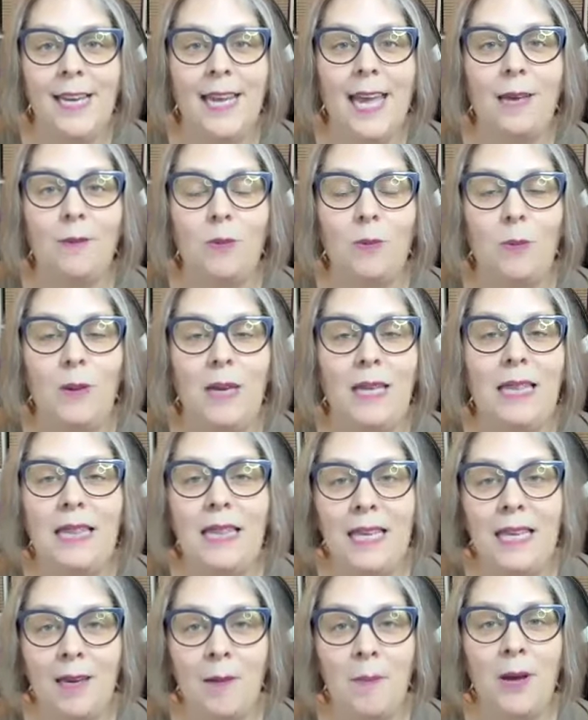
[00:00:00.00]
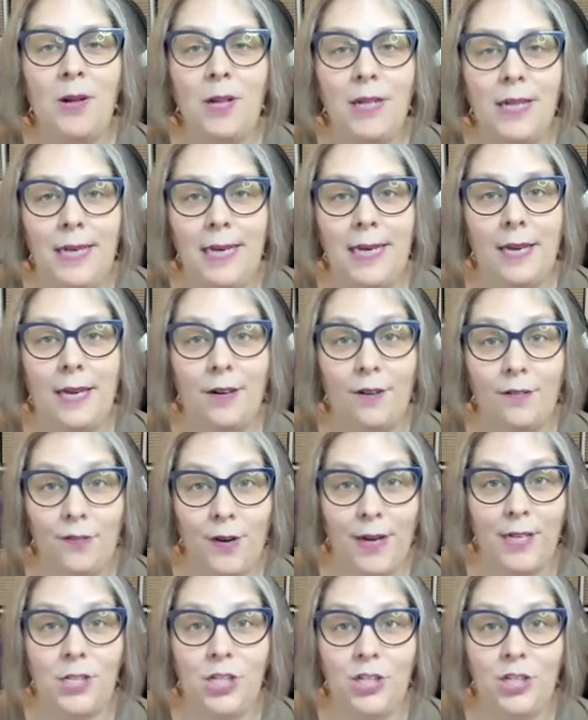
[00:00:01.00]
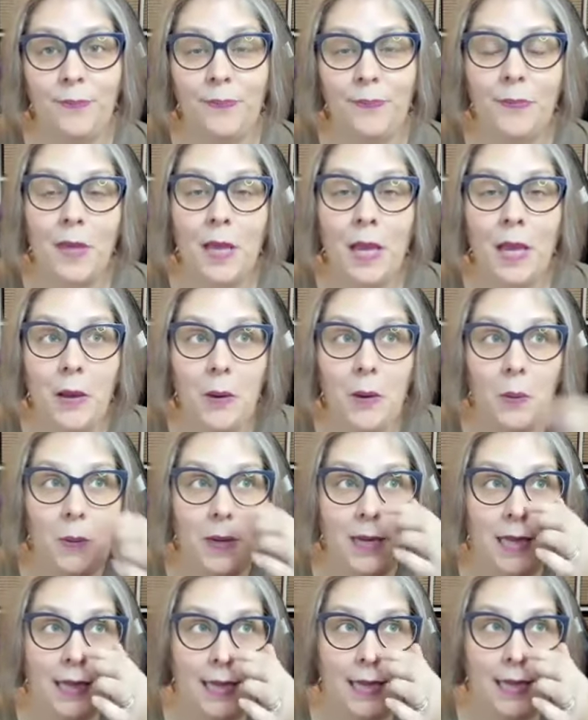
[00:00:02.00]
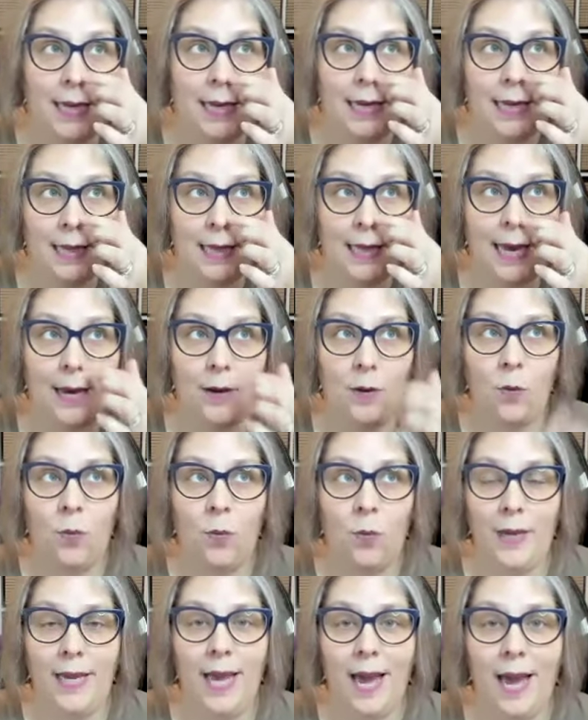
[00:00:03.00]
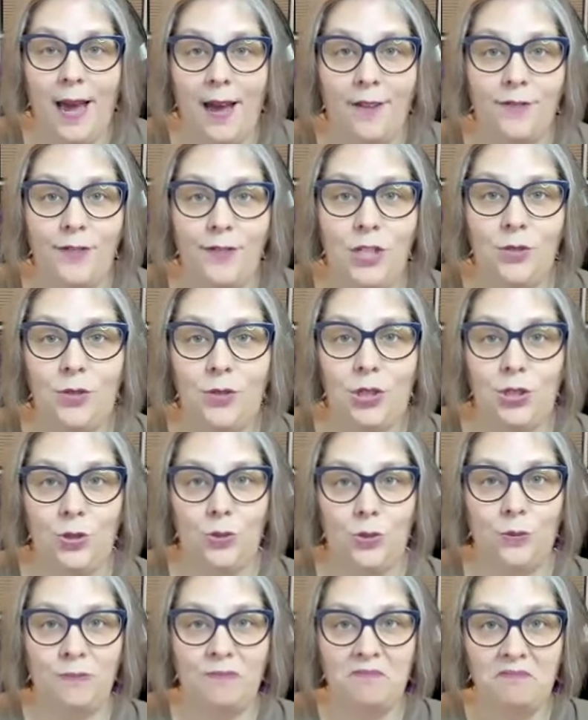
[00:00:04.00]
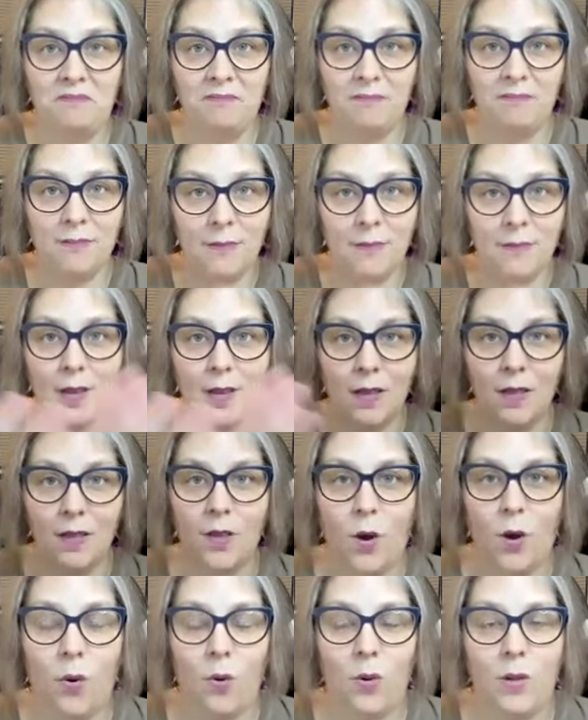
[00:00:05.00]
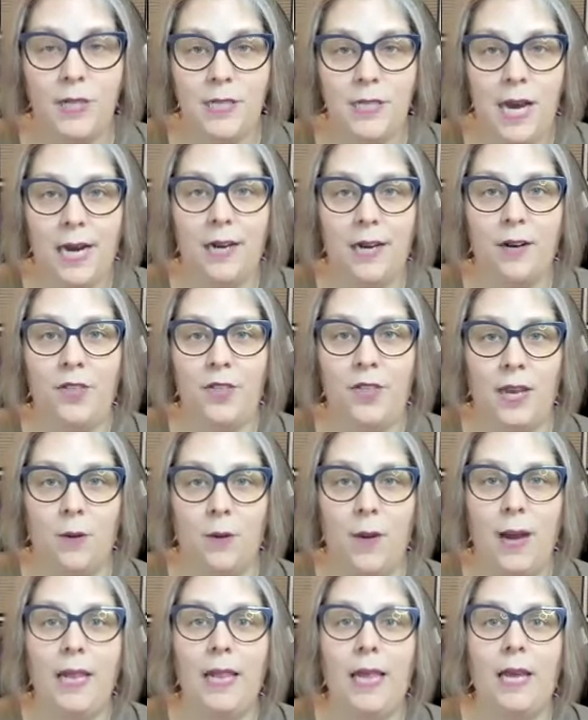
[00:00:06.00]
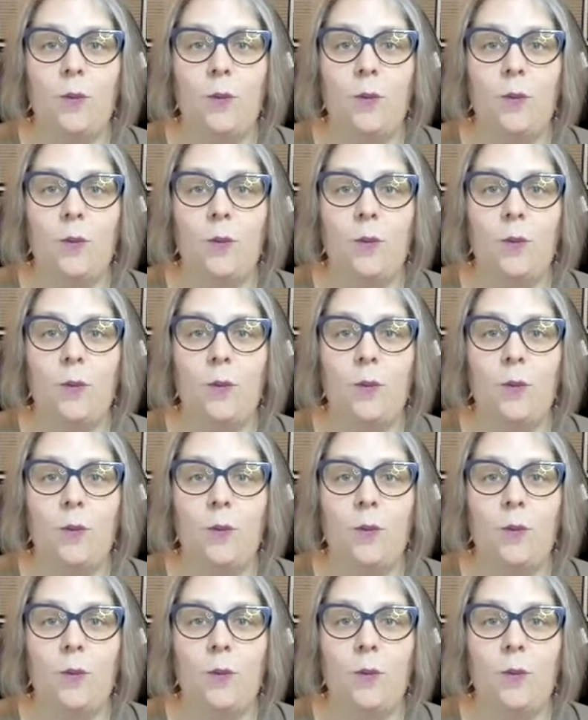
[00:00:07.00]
Okay, when we think about cleaning out our fridge, we think that we have to do the whole entire thing, right?